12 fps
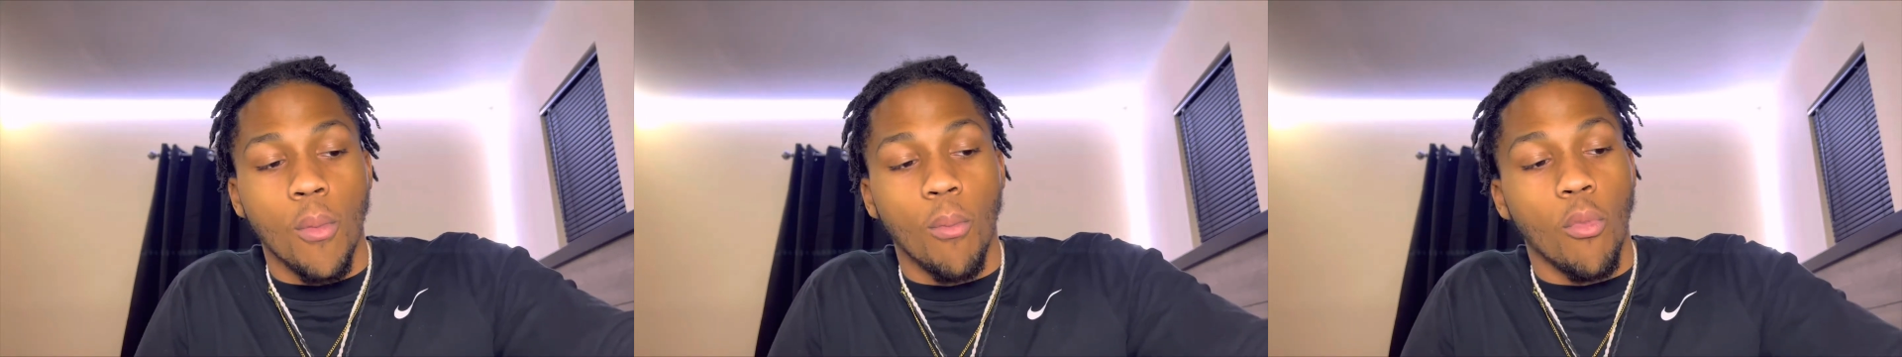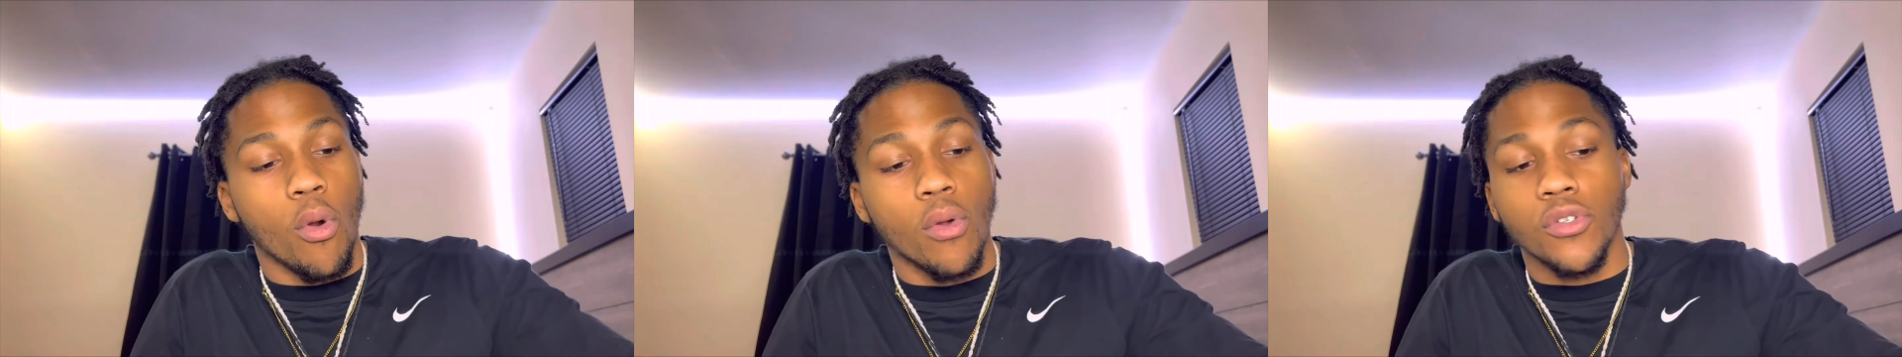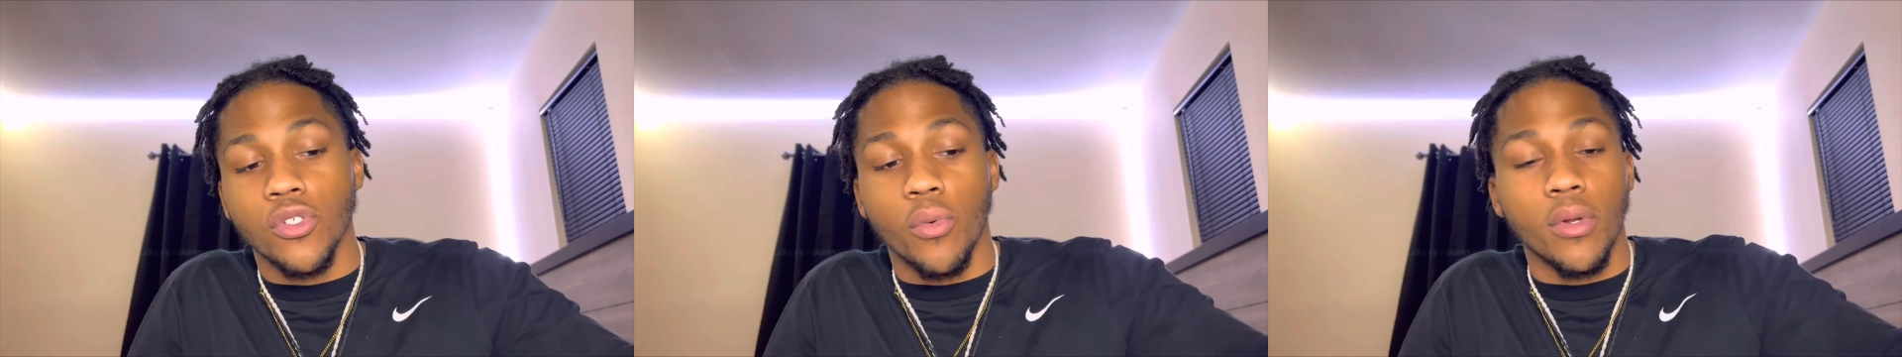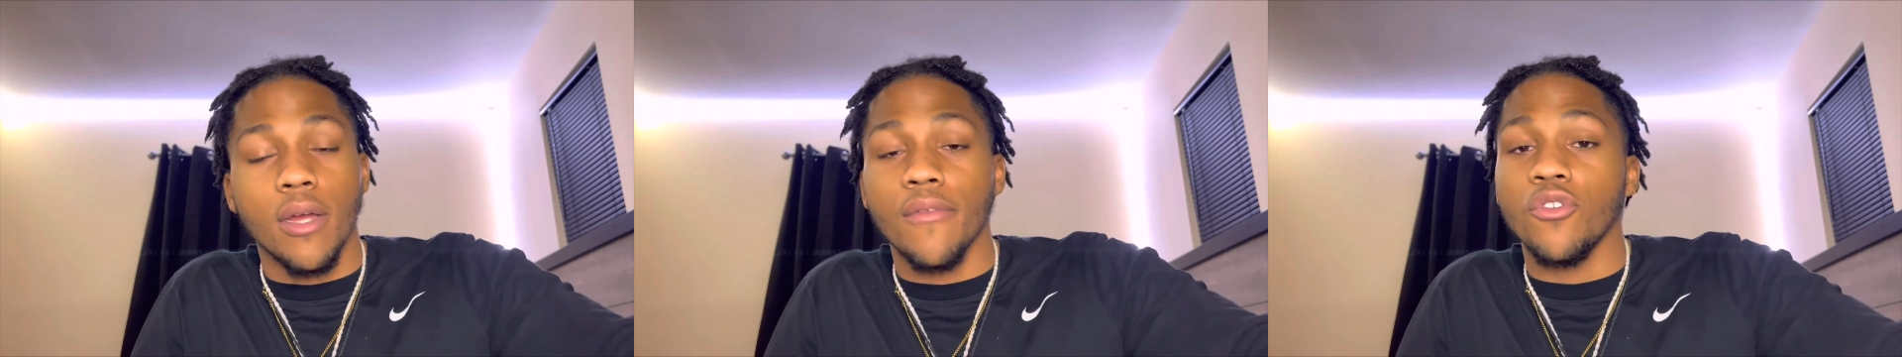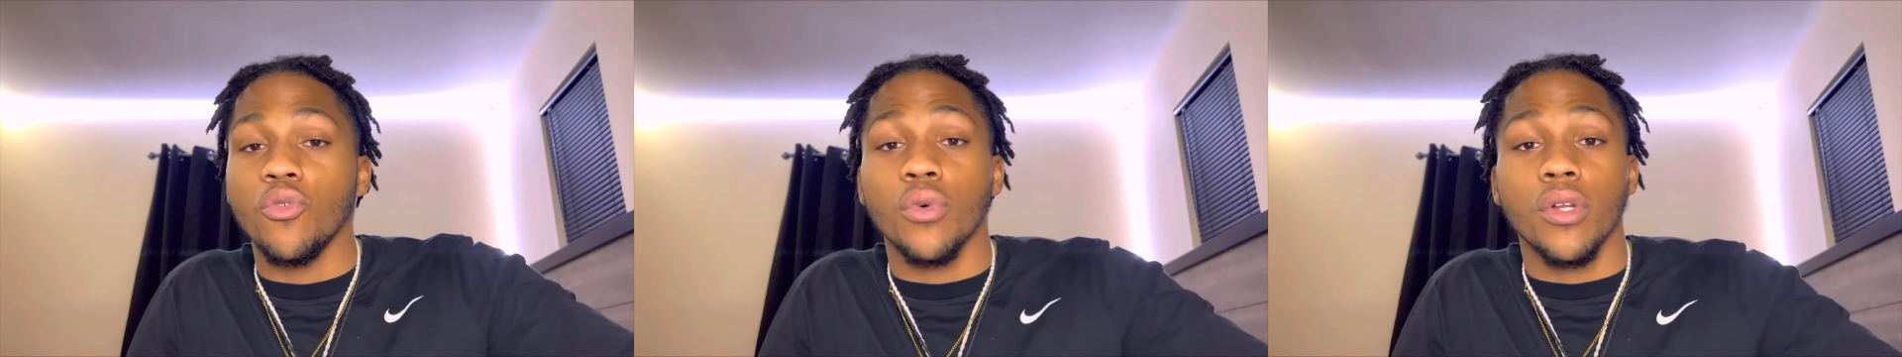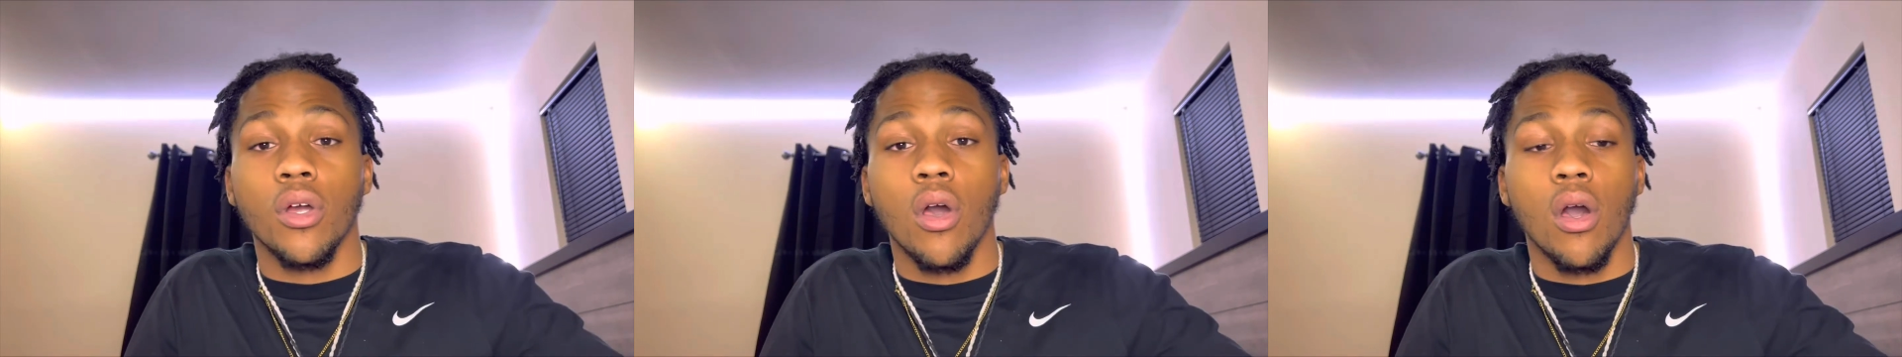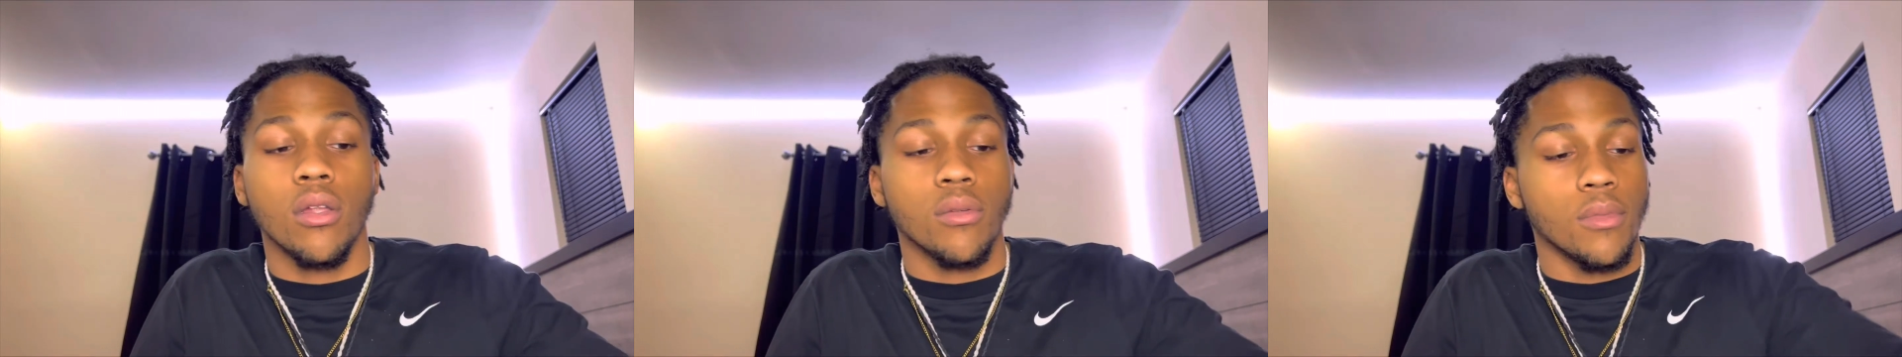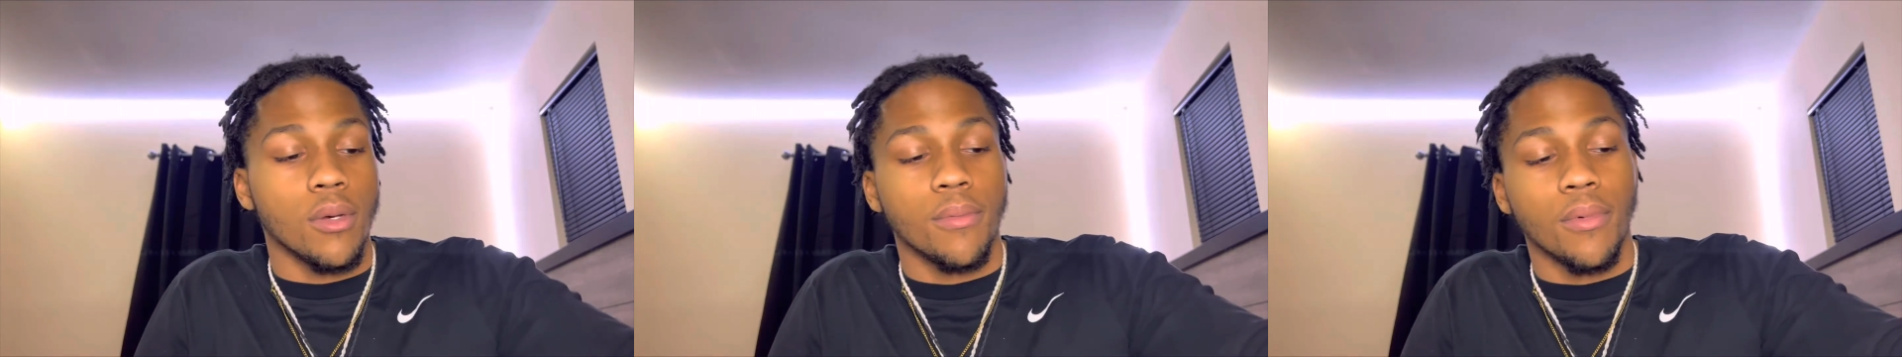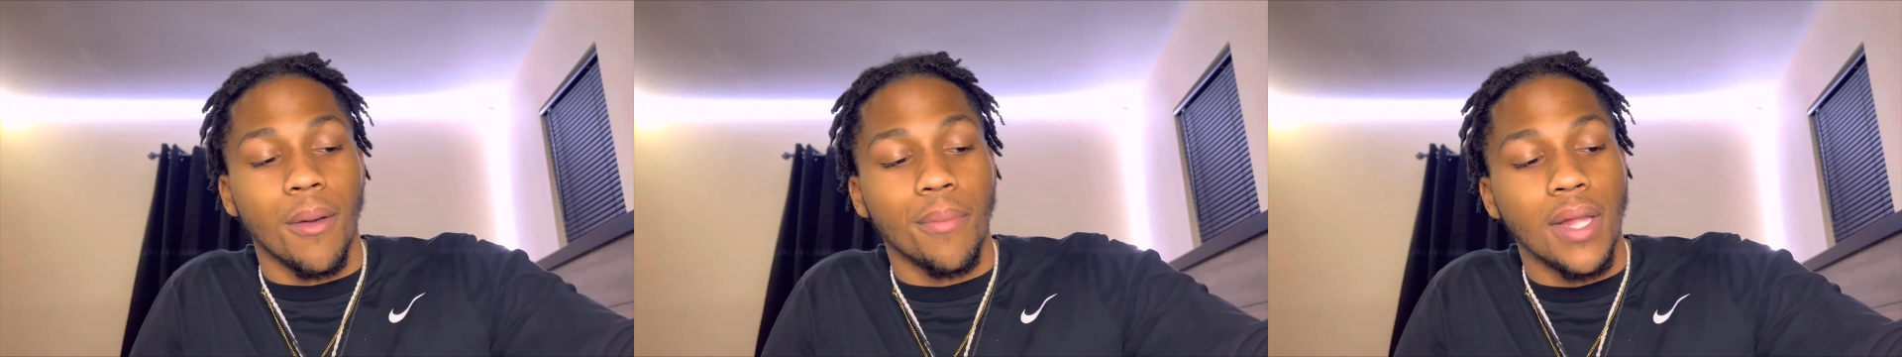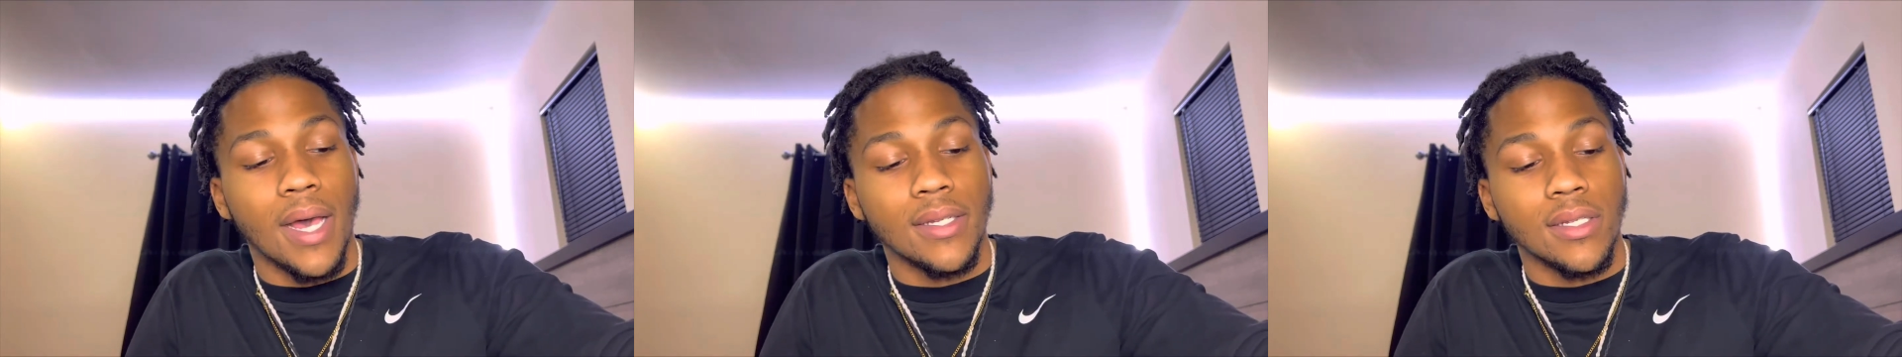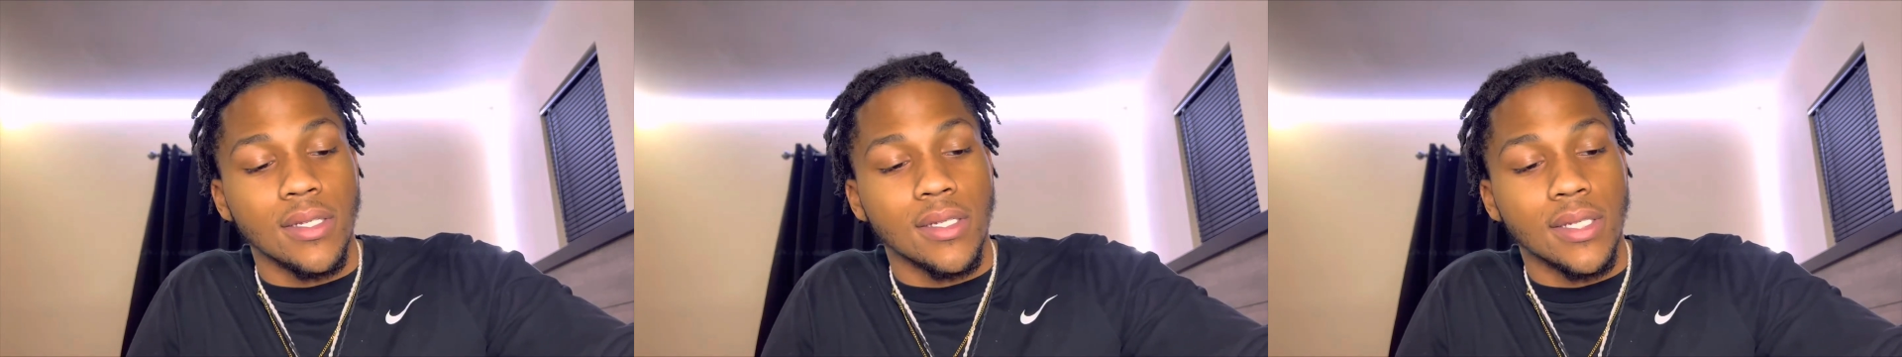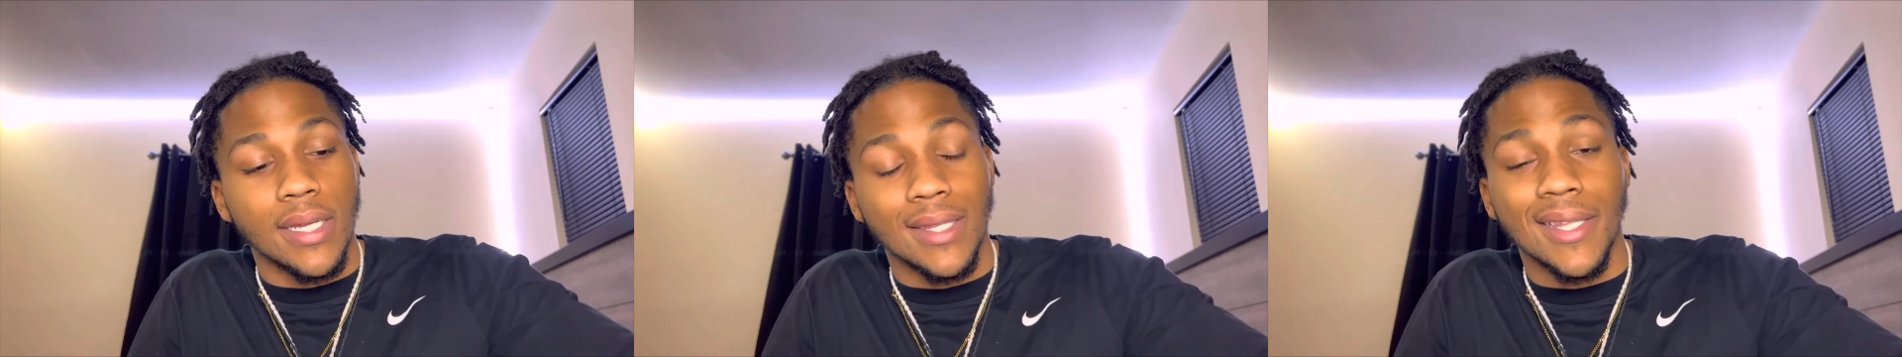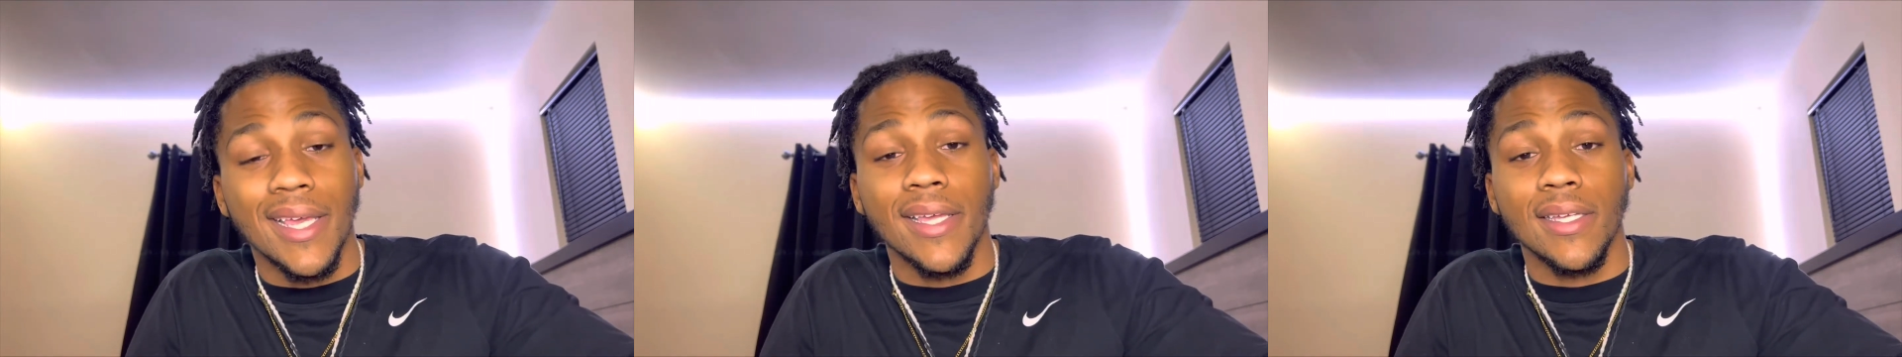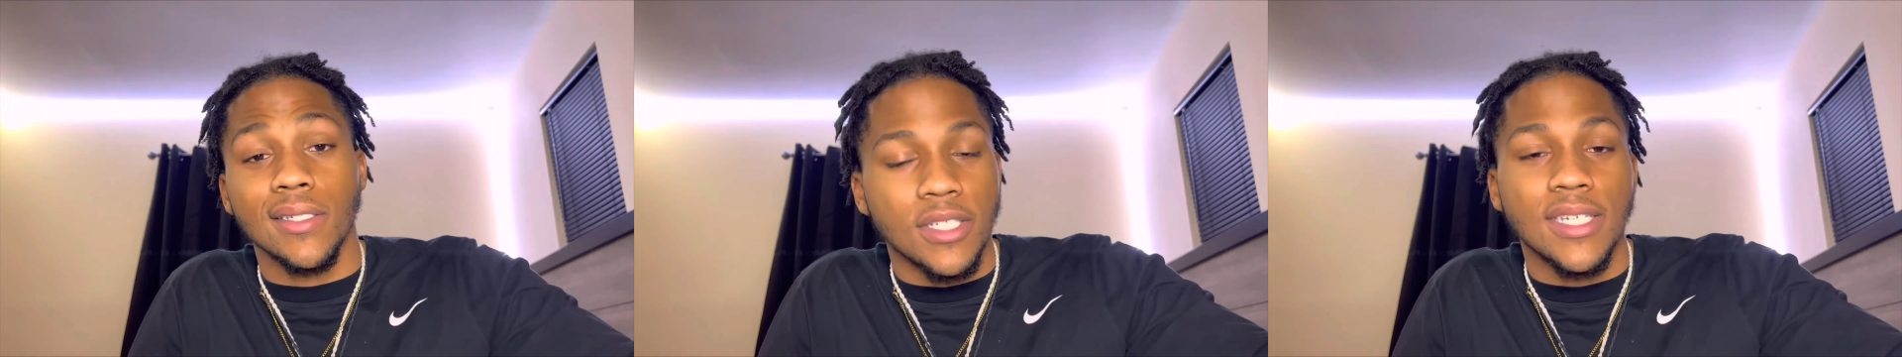morals or whatever you want to call them, apply these said things.